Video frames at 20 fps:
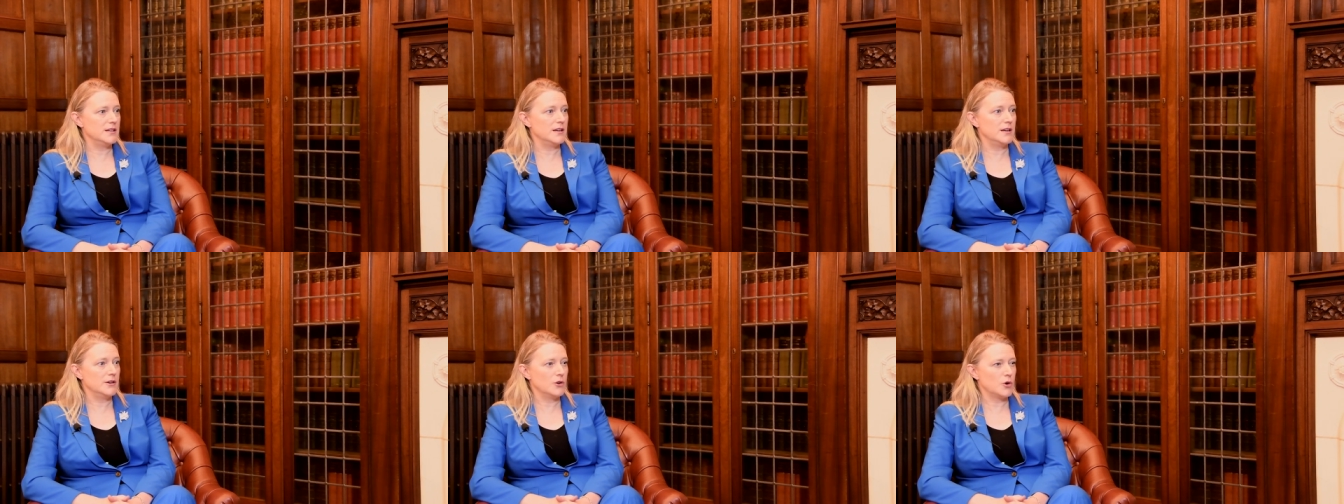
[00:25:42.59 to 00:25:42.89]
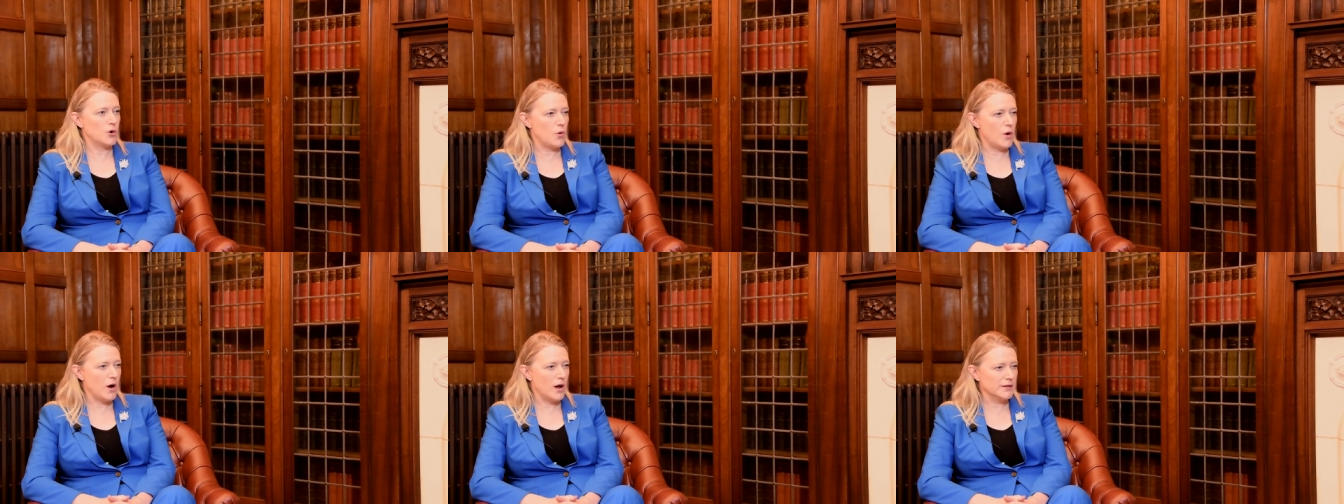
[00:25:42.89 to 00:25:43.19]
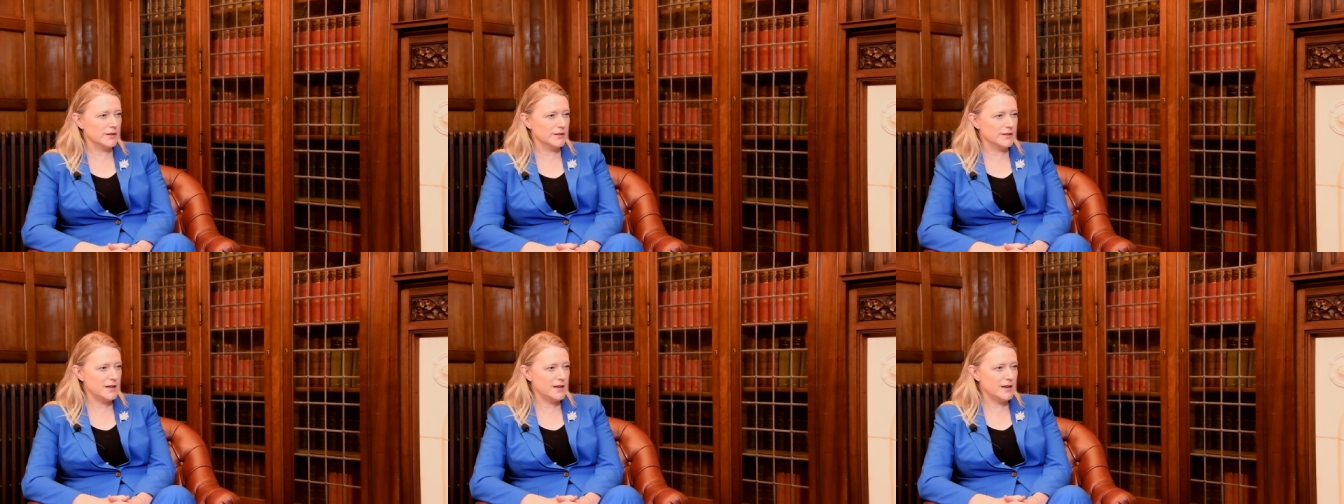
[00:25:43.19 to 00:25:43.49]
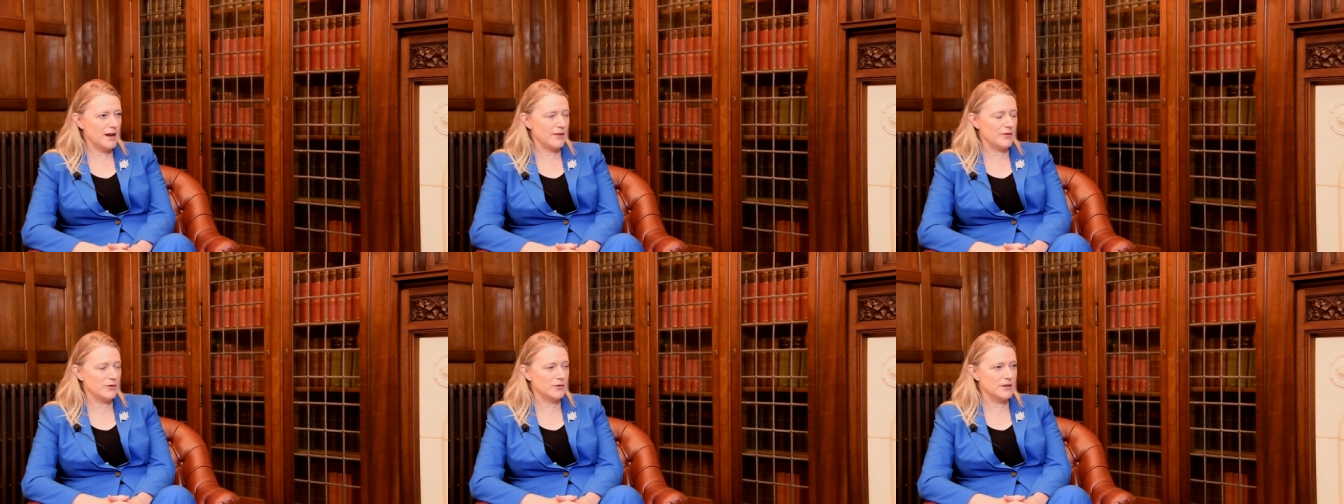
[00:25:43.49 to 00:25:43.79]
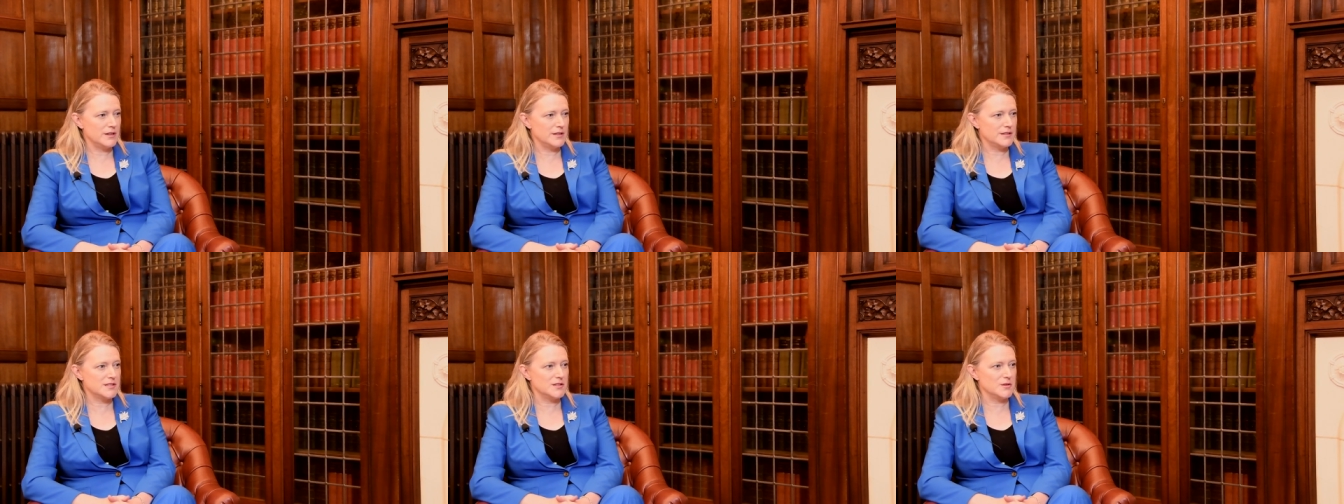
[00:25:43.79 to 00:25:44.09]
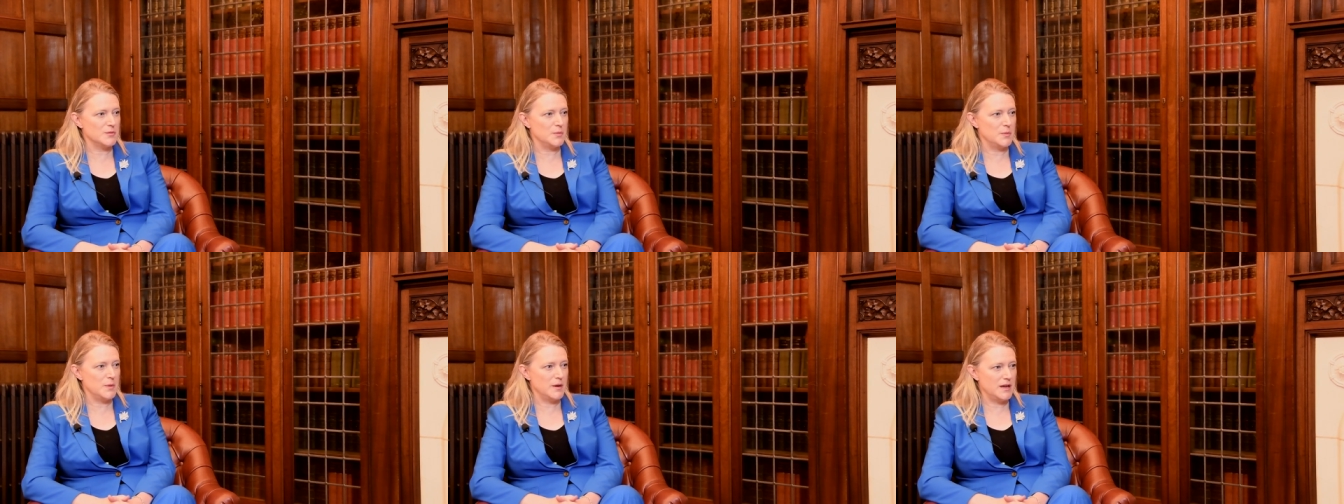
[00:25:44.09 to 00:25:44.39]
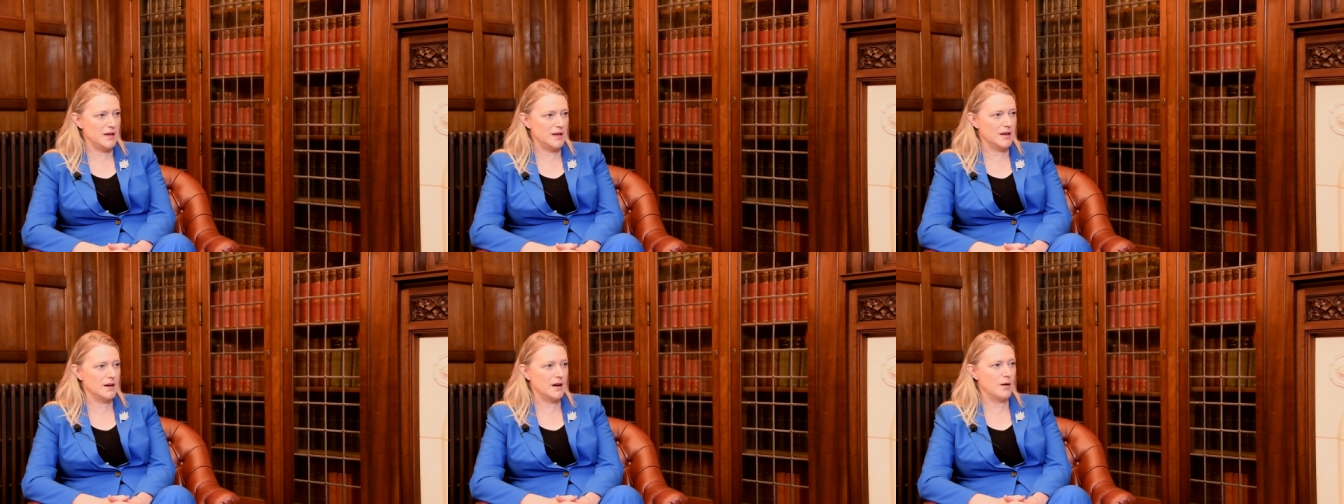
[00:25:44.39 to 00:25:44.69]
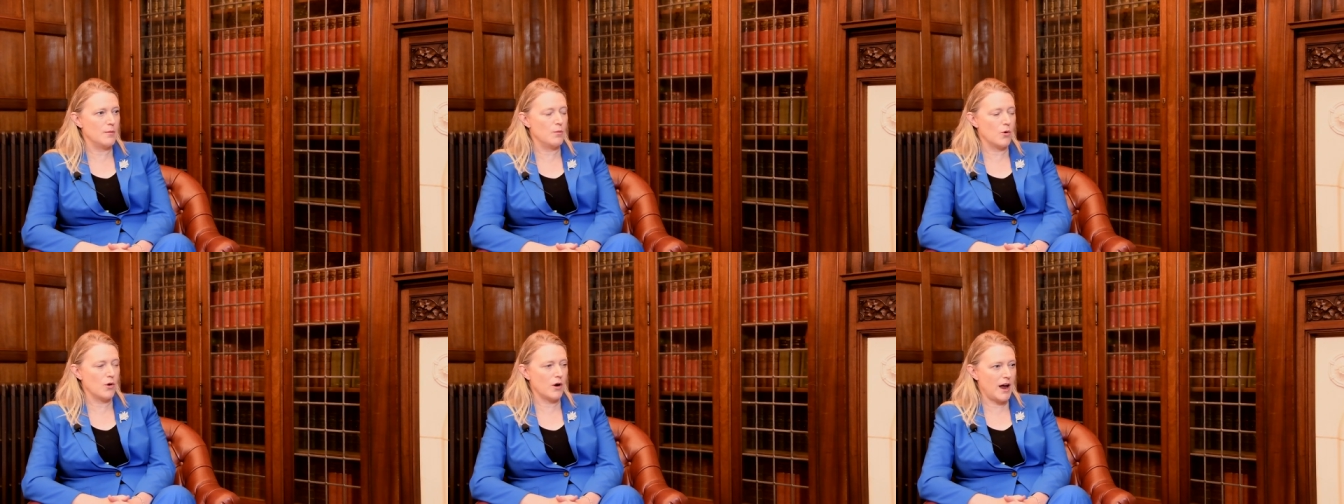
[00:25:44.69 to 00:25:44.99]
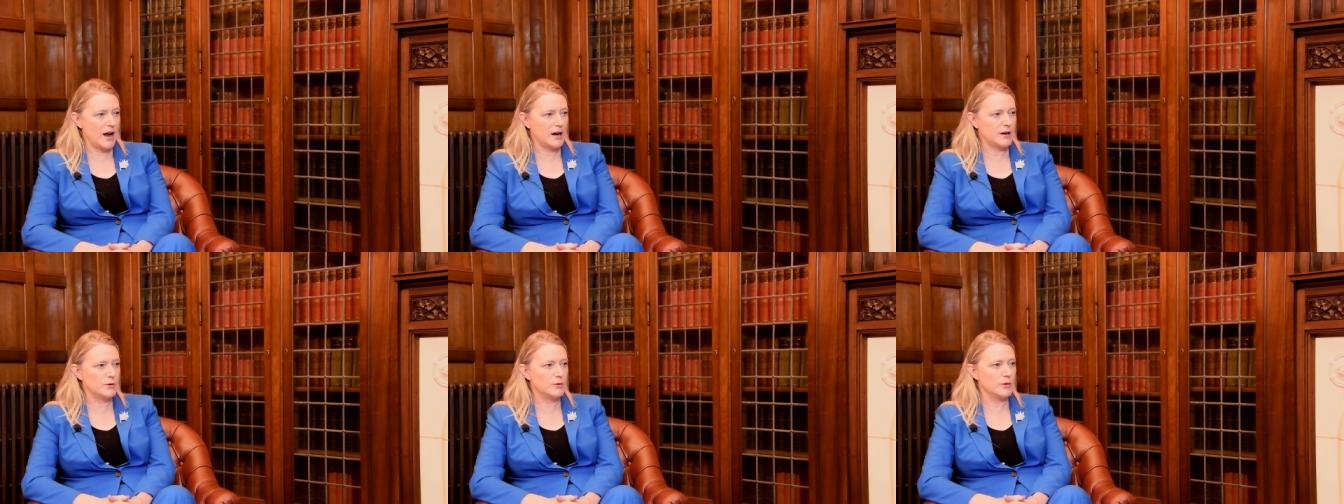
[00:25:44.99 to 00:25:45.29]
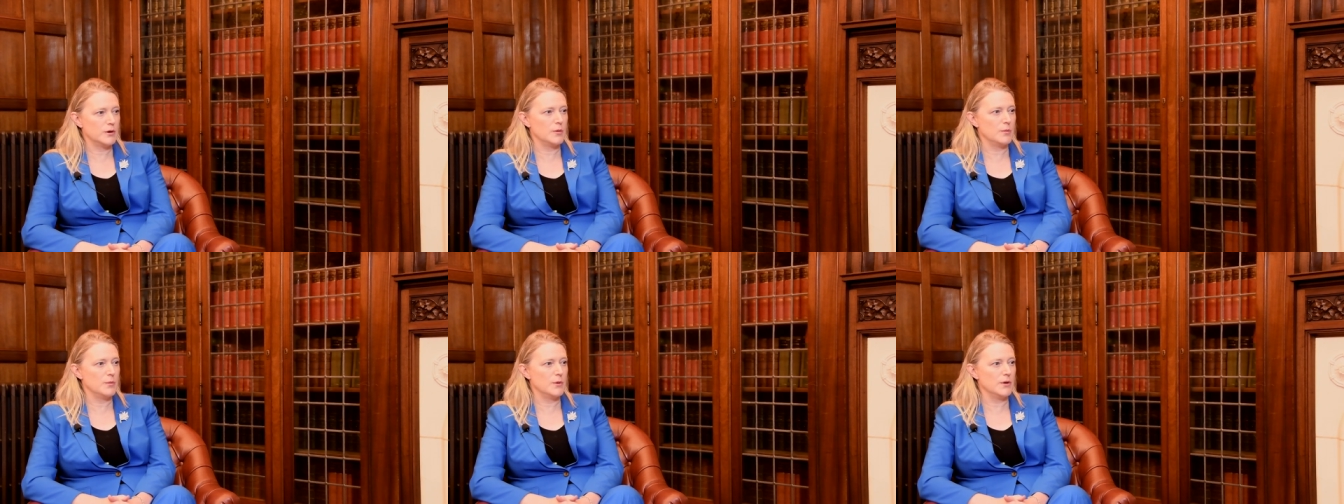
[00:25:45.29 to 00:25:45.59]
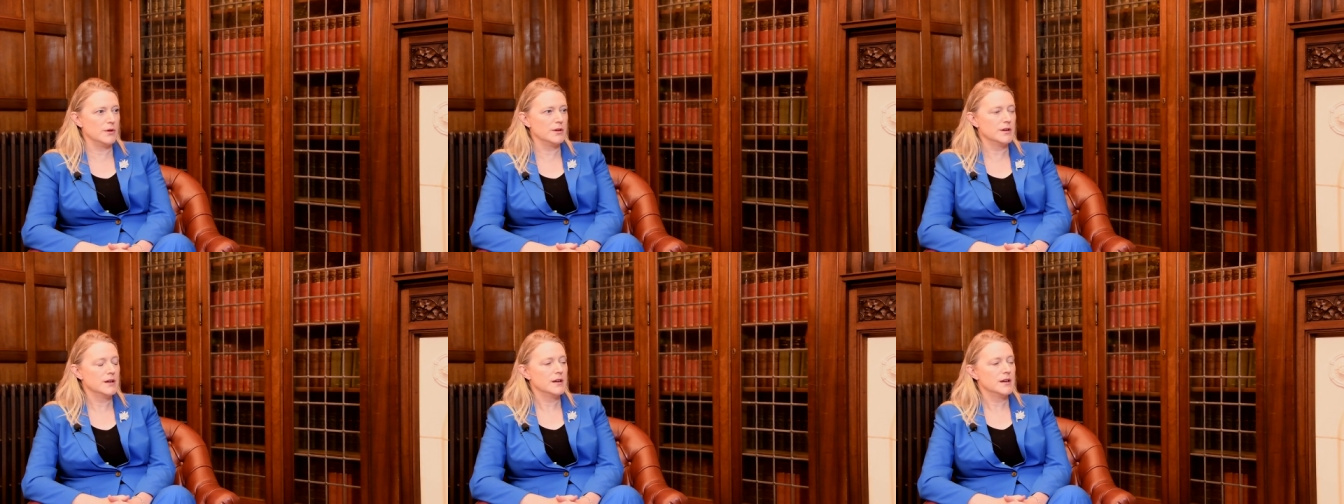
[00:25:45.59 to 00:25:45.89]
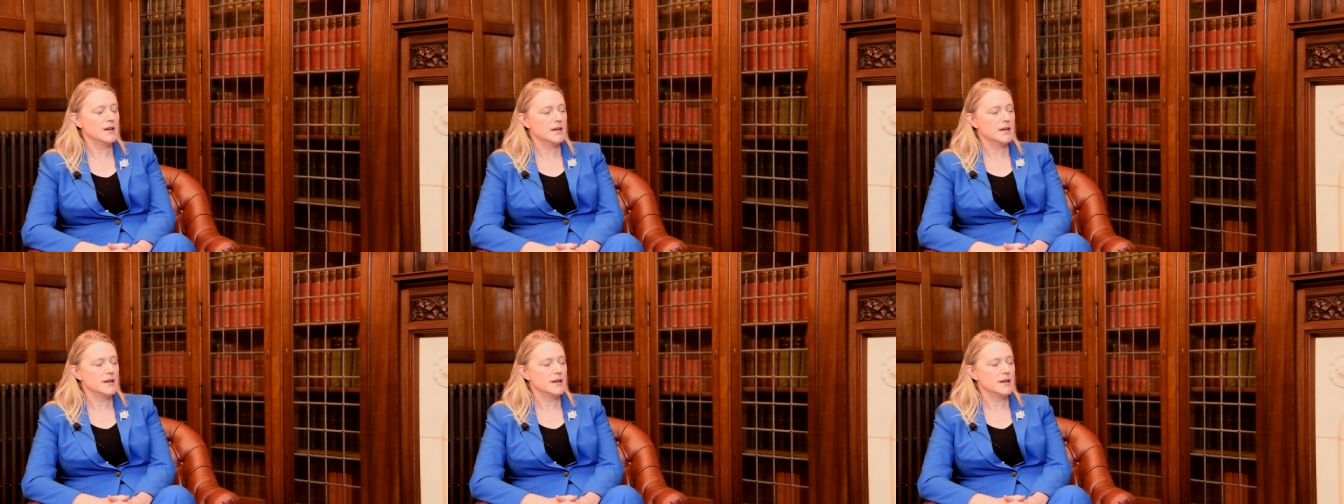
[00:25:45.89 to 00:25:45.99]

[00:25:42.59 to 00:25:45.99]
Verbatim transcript: inequality and there needs to be a more equitable